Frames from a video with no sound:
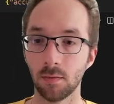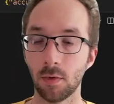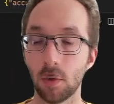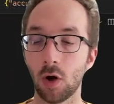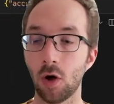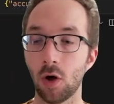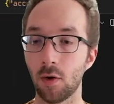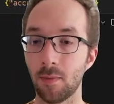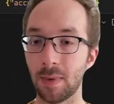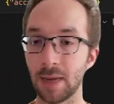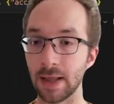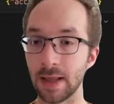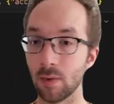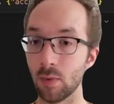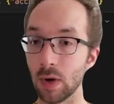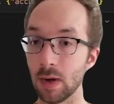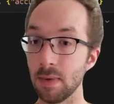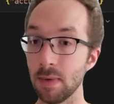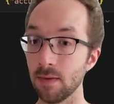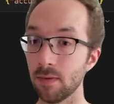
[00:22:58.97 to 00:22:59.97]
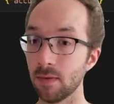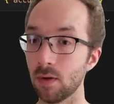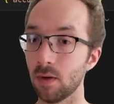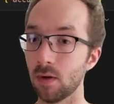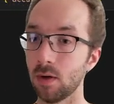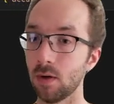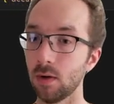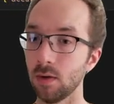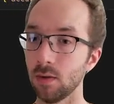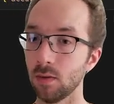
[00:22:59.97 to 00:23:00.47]
Oh, by the way,
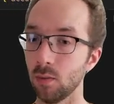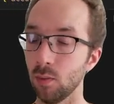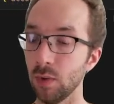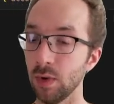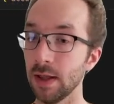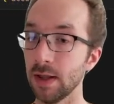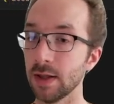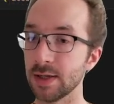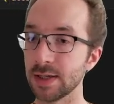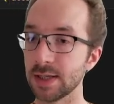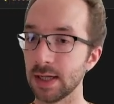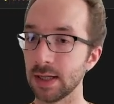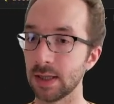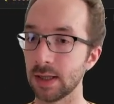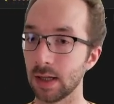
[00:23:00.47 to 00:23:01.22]
before we didn't set